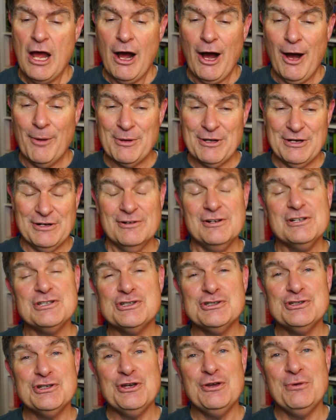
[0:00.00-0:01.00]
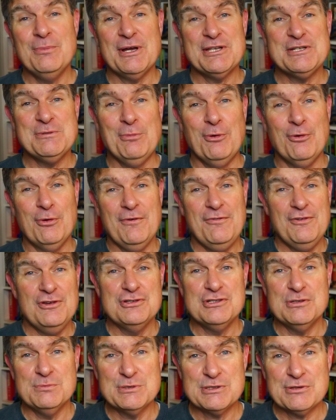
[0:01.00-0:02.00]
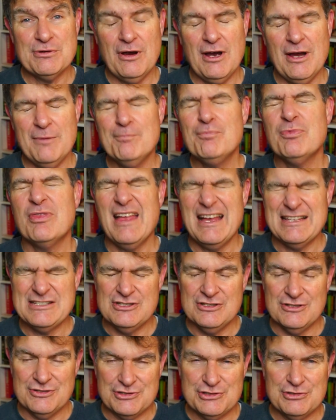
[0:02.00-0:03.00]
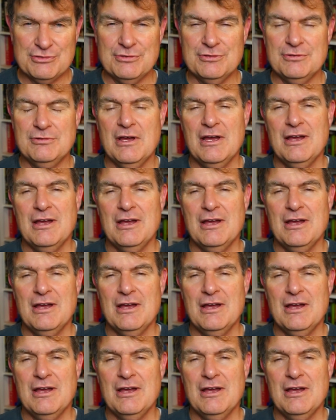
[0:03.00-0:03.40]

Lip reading: I'm going to listen to you much more if you subscribe. That's not true.